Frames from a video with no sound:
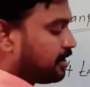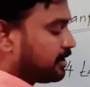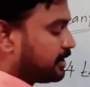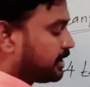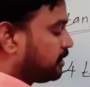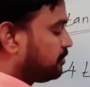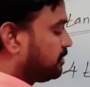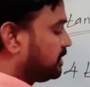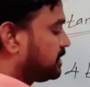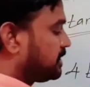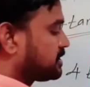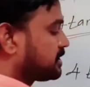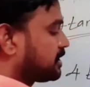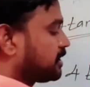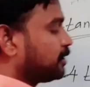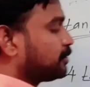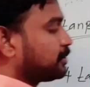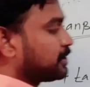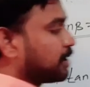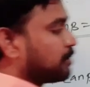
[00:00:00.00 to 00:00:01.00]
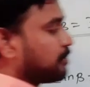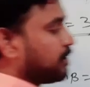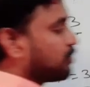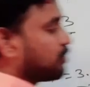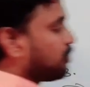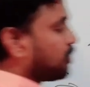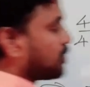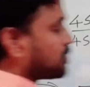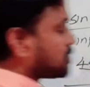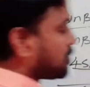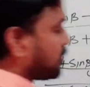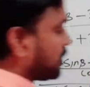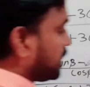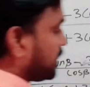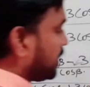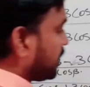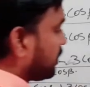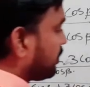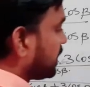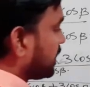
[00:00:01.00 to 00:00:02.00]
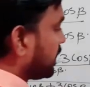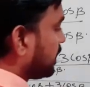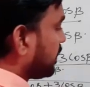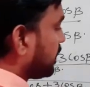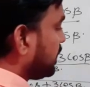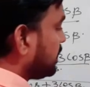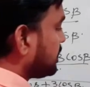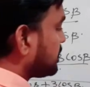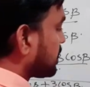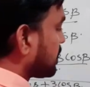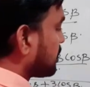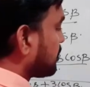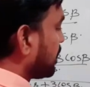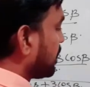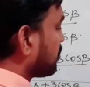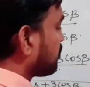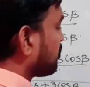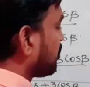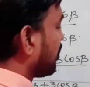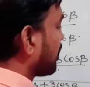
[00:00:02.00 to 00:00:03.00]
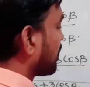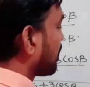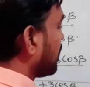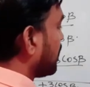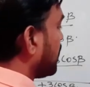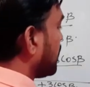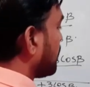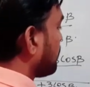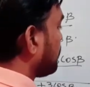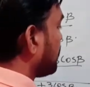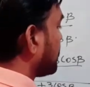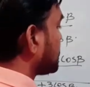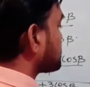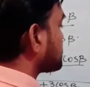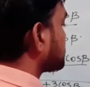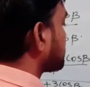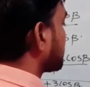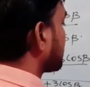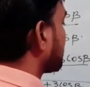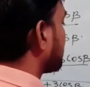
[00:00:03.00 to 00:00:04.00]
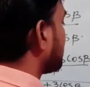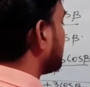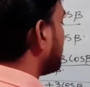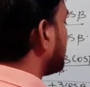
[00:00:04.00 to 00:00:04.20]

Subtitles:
Tan beta is equal to 3 by 4. So here we can write 3 by 4 plus 3.